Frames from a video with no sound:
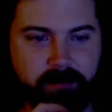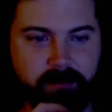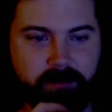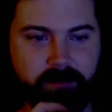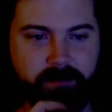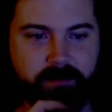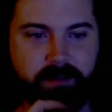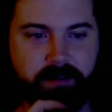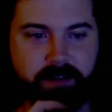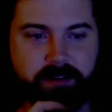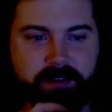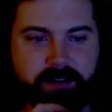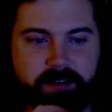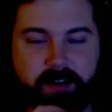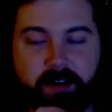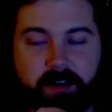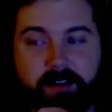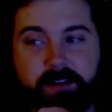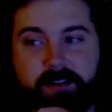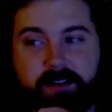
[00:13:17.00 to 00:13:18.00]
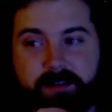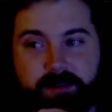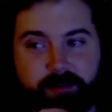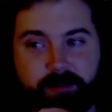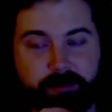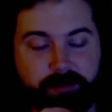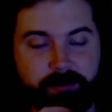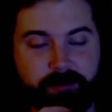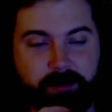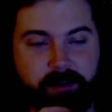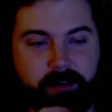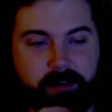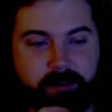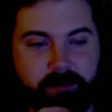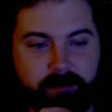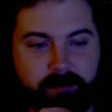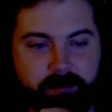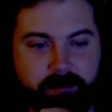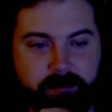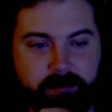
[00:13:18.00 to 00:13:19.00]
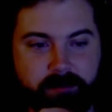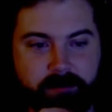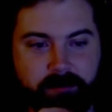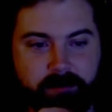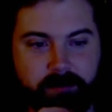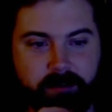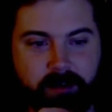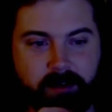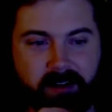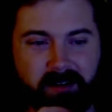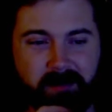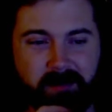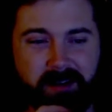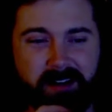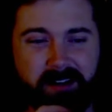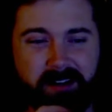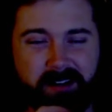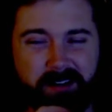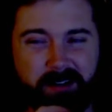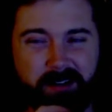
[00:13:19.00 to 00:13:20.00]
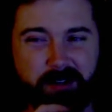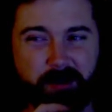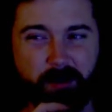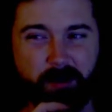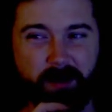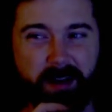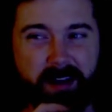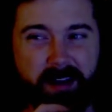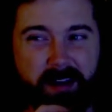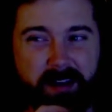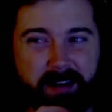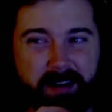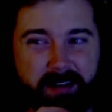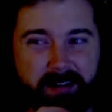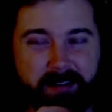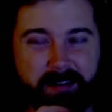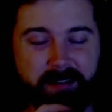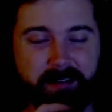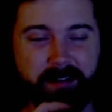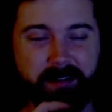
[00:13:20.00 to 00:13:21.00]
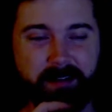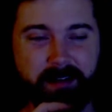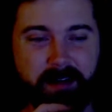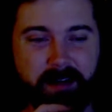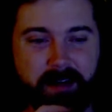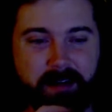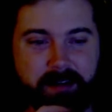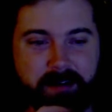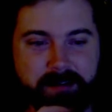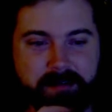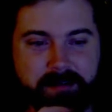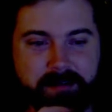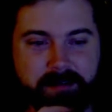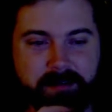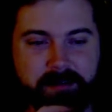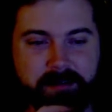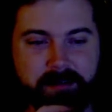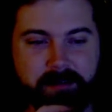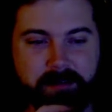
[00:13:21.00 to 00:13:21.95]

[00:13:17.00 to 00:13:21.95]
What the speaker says: Phil Saunders told me. Are we gonna drink it? I asked.